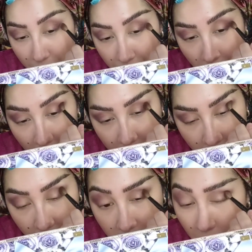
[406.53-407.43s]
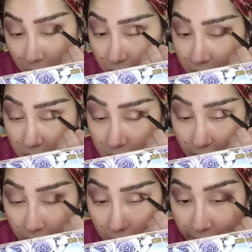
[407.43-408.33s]
I think that's one of the reasons I
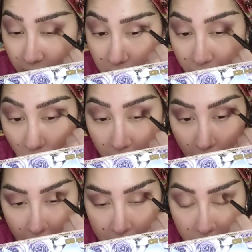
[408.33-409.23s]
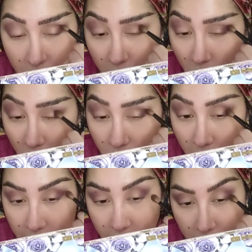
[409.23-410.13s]
like smoky eyes. They don't really
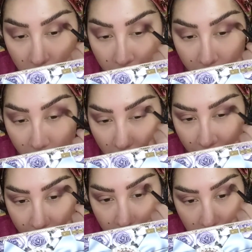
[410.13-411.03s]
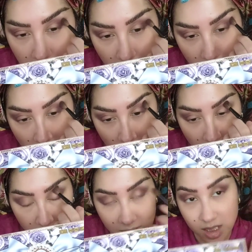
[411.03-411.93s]
need to be perfect. A
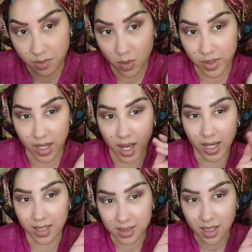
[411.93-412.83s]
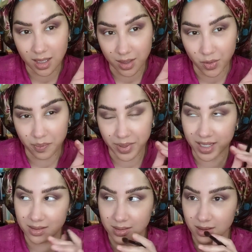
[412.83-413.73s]
good smoky eye is a little bit
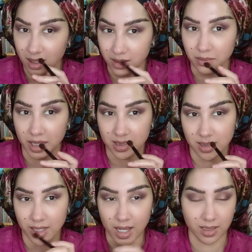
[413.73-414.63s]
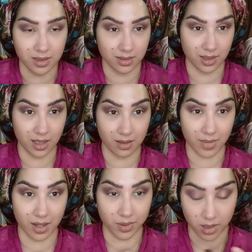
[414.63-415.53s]
on the messy side, in my
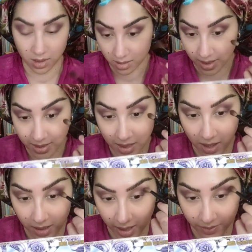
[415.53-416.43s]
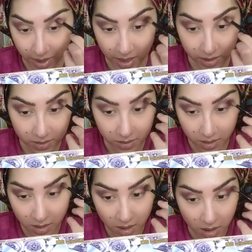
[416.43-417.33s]
opinion. That's how I like mine.
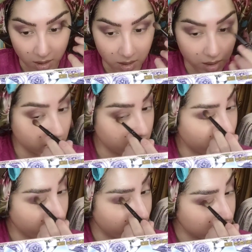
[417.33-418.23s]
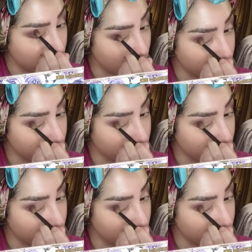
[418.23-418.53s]
A little bit messy.